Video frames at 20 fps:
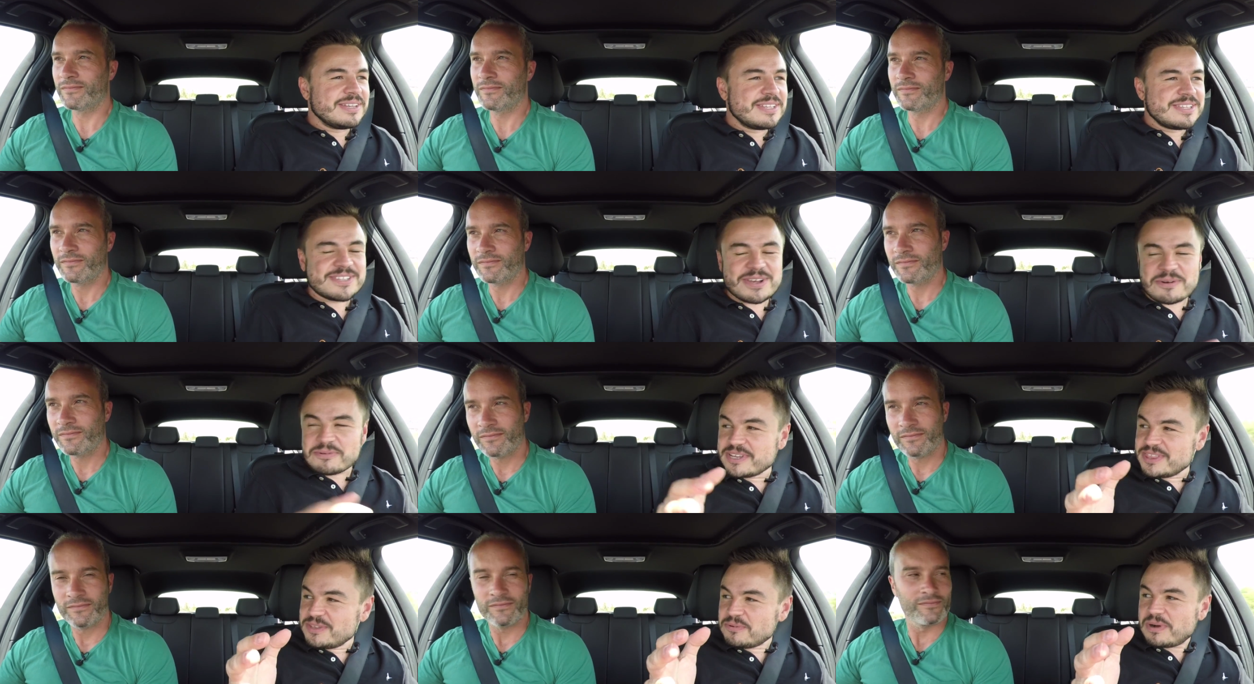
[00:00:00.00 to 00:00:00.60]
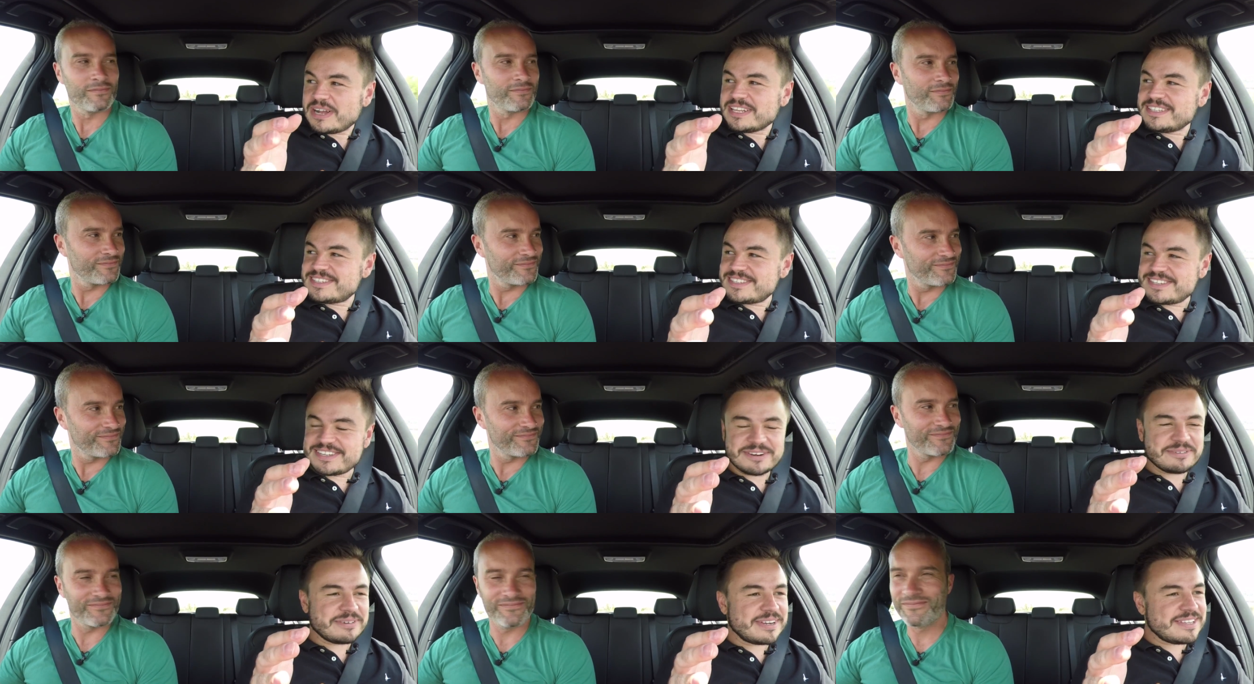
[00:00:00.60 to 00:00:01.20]
Speaker 1: So we're in the 1
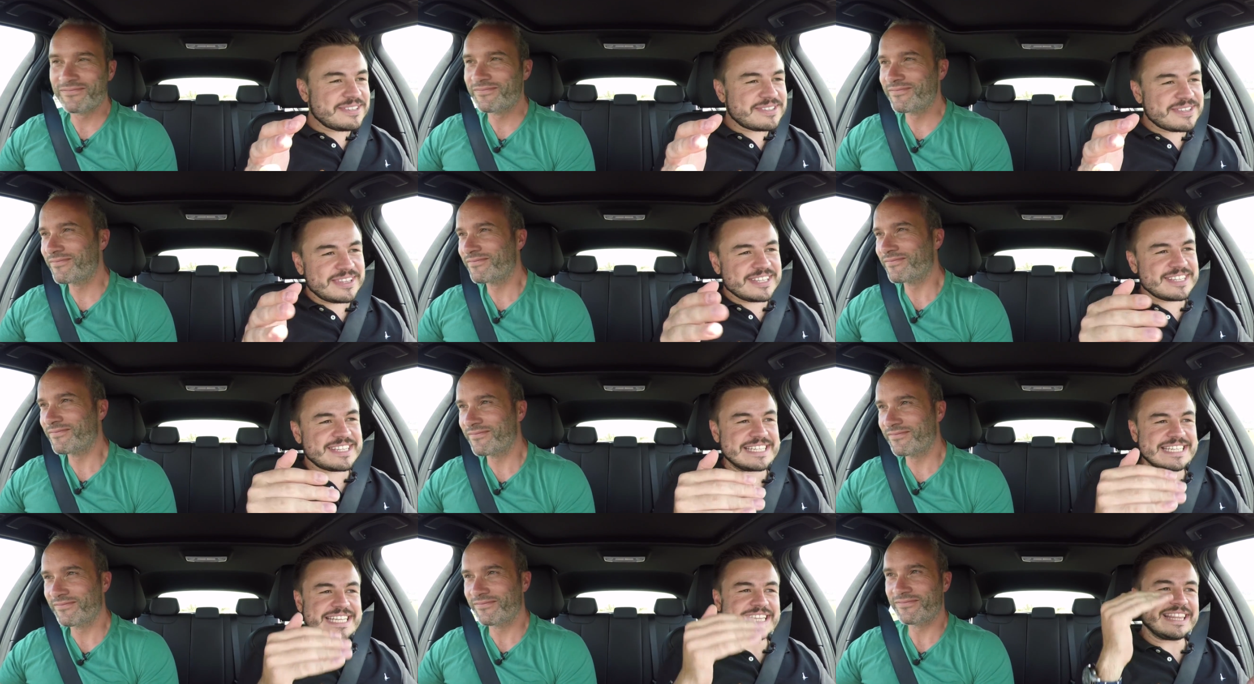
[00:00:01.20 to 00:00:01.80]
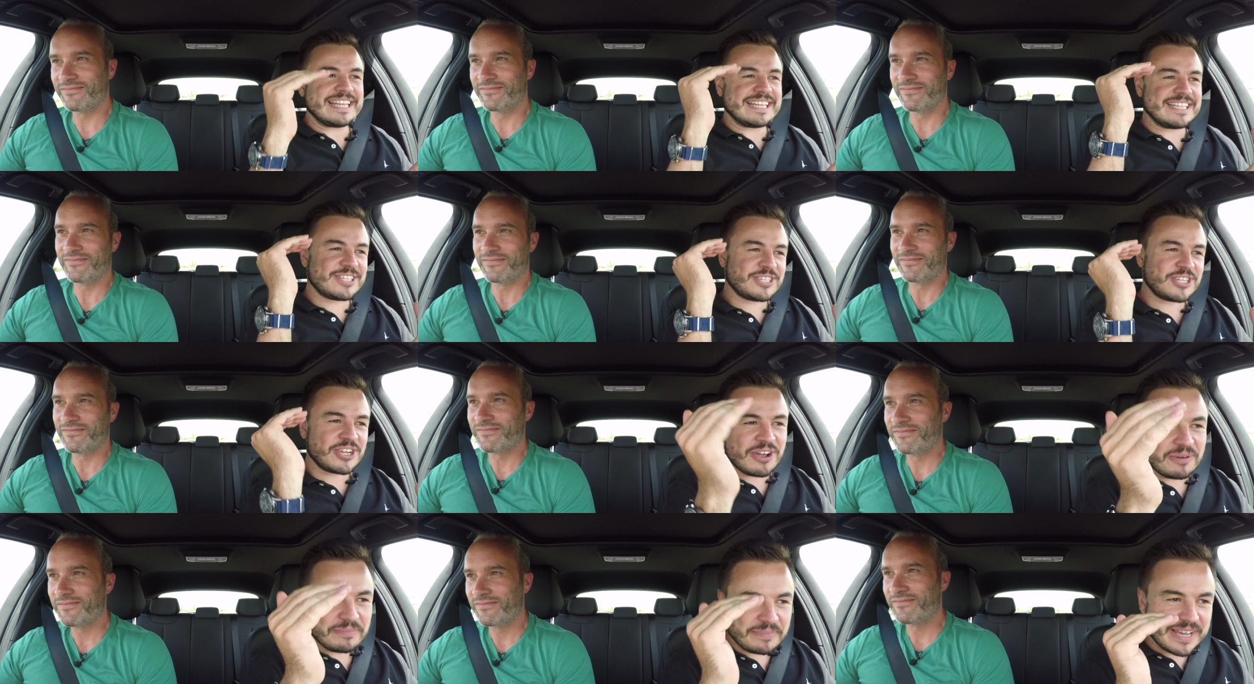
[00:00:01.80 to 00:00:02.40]
Series. This is at the
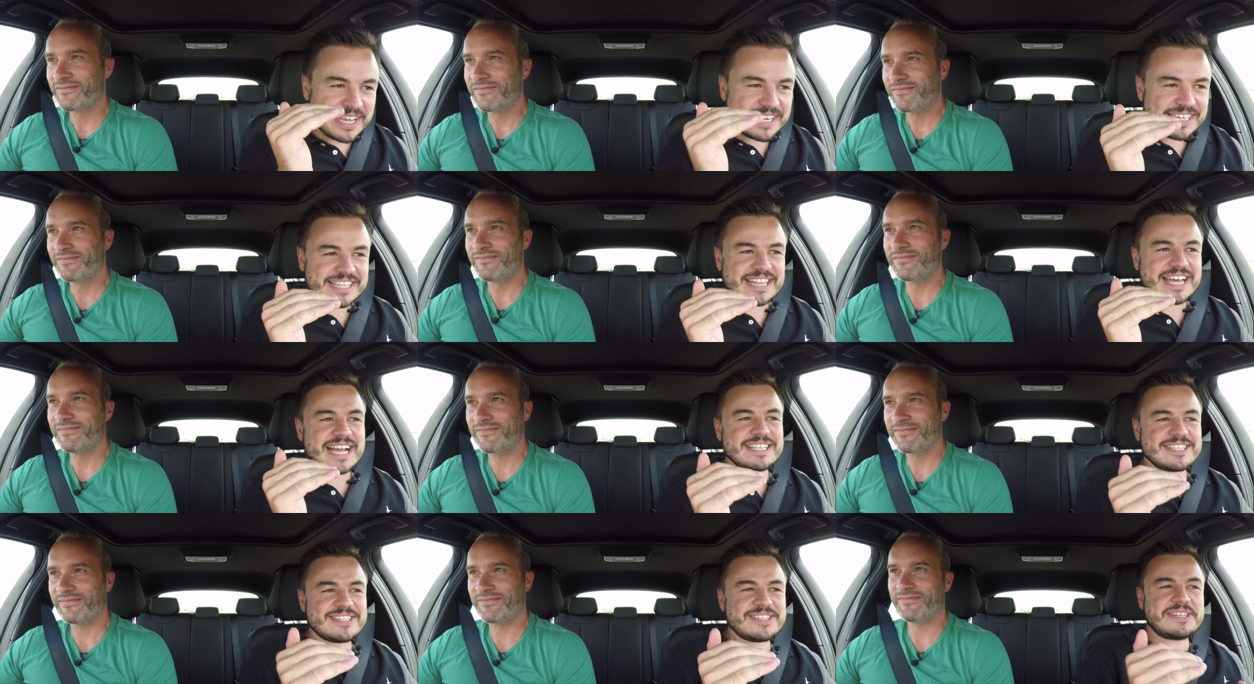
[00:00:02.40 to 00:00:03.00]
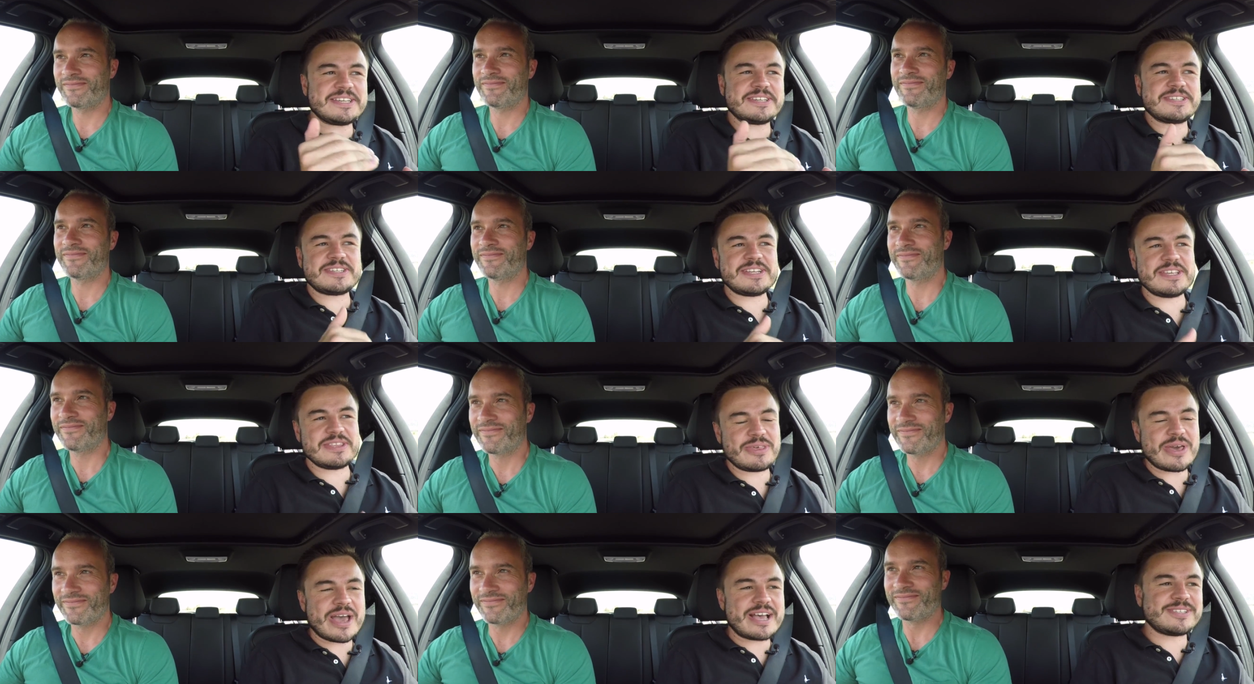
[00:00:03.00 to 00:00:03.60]
top end of that
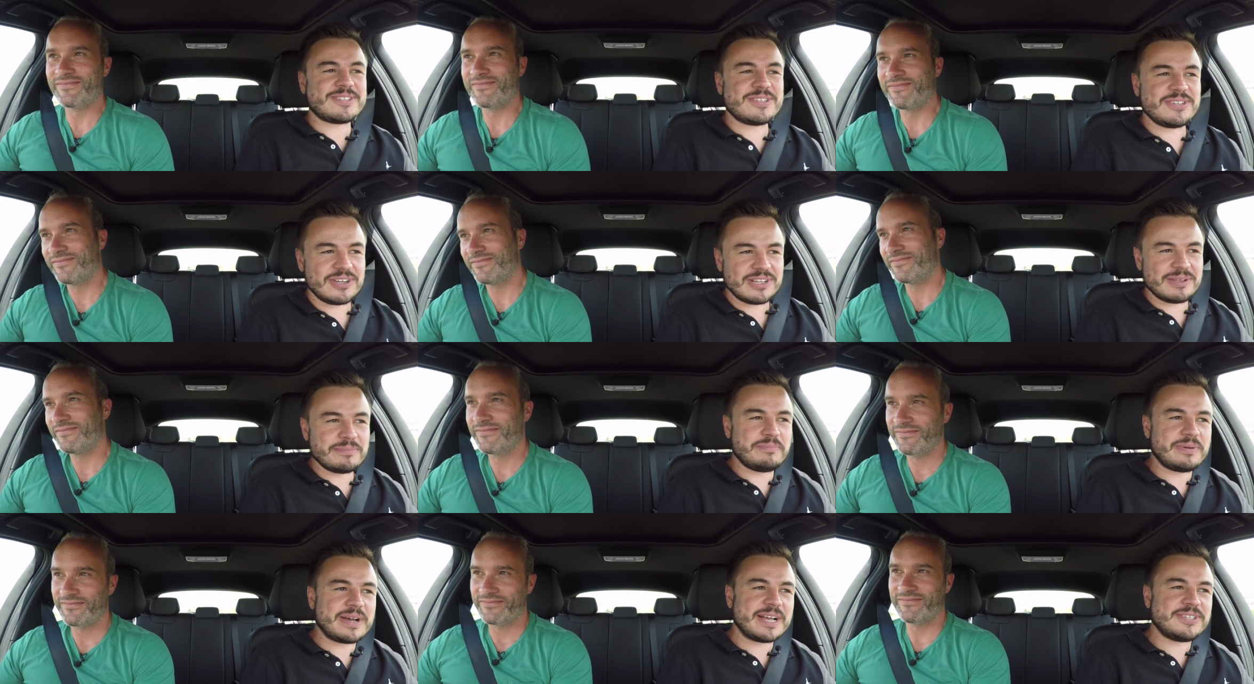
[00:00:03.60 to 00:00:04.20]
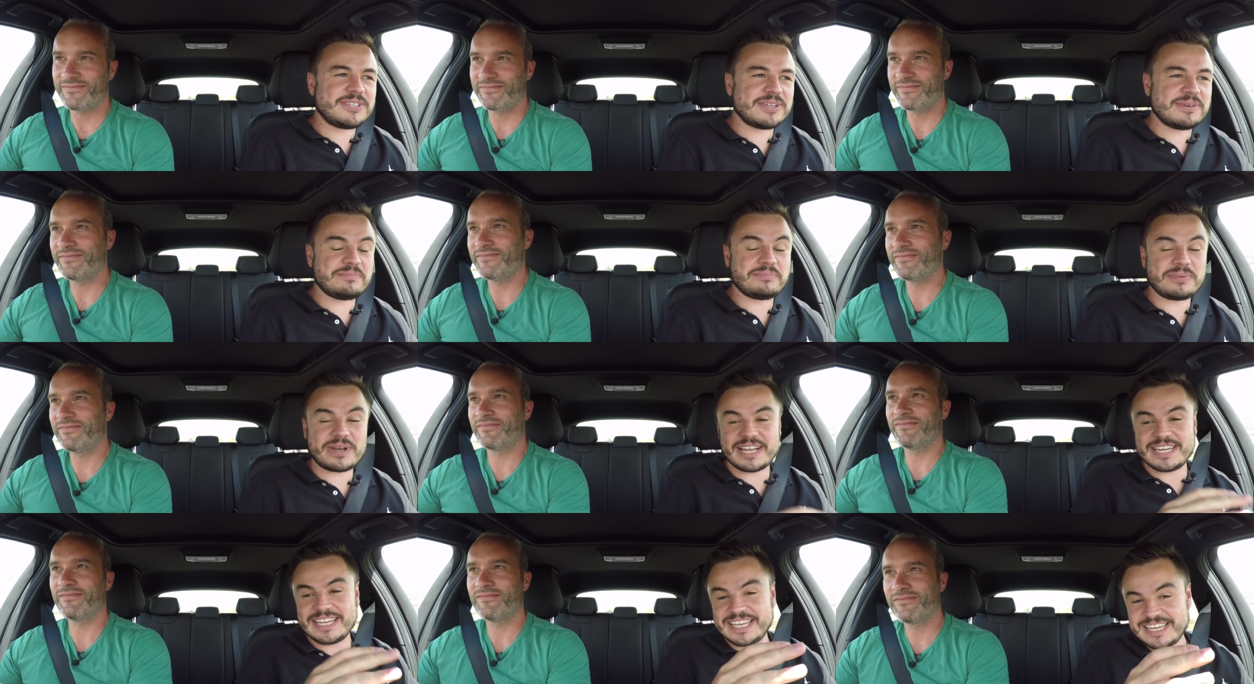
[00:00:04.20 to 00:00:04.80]
$60,000 budget,
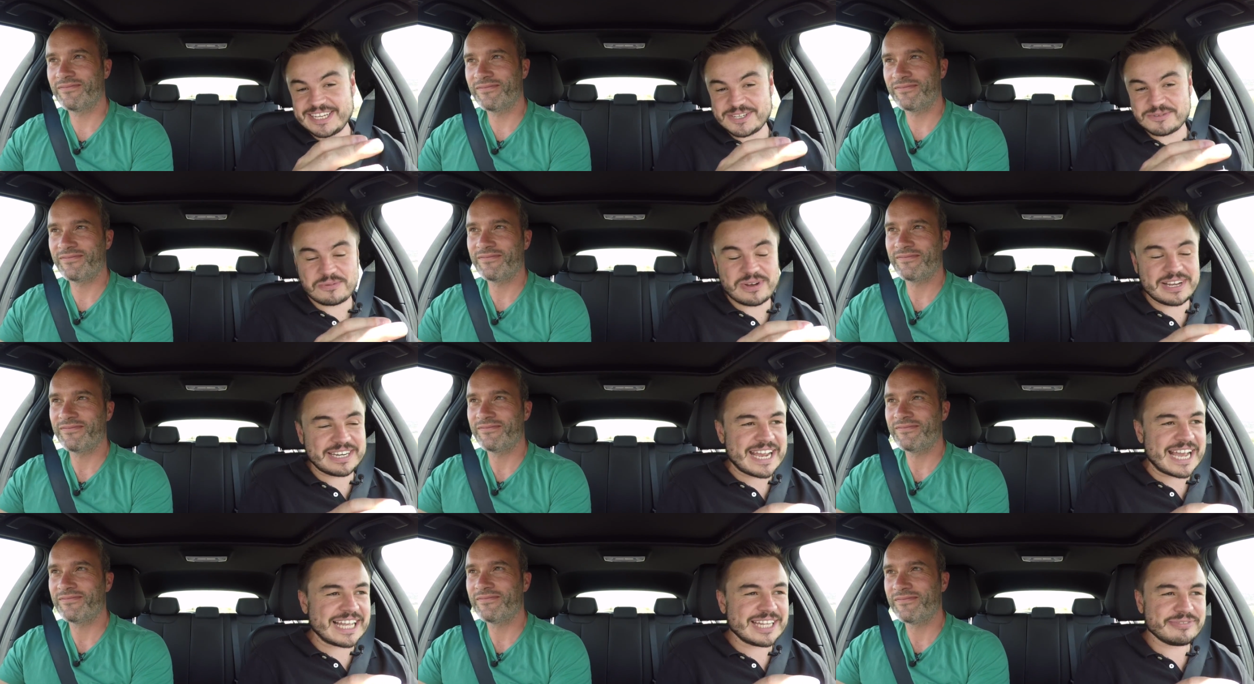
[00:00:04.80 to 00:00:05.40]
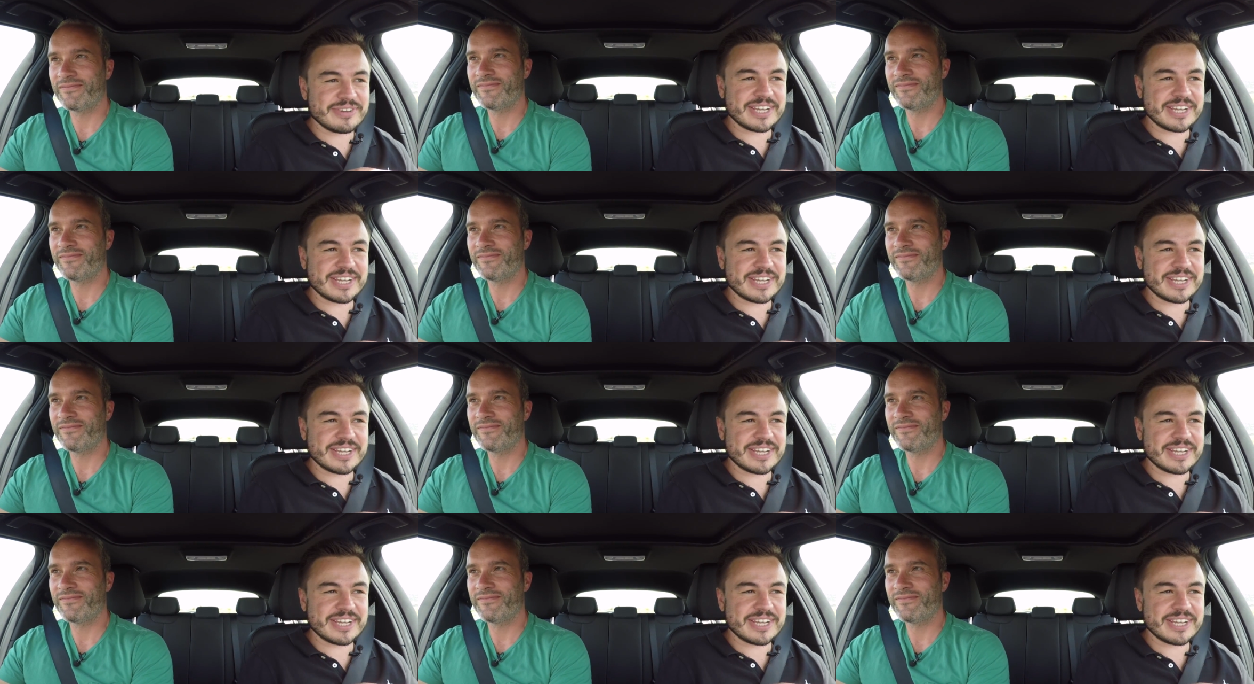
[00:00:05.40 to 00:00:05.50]
but it is one hell of a